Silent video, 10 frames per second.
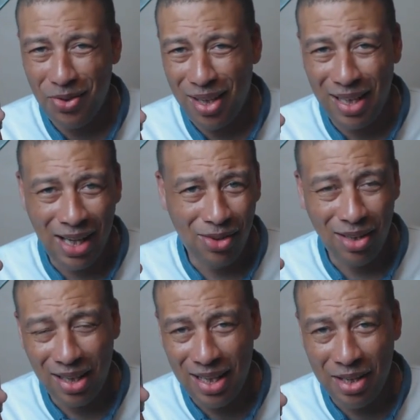you ain't got
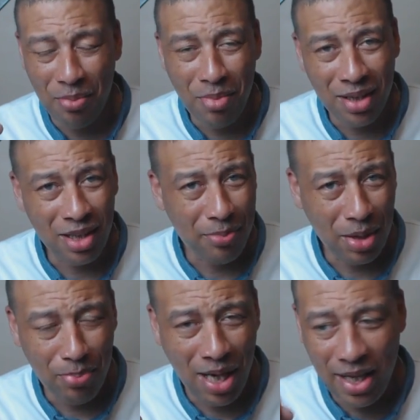all that kind of money to
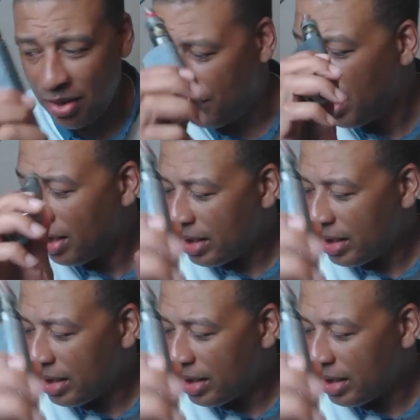be buying them.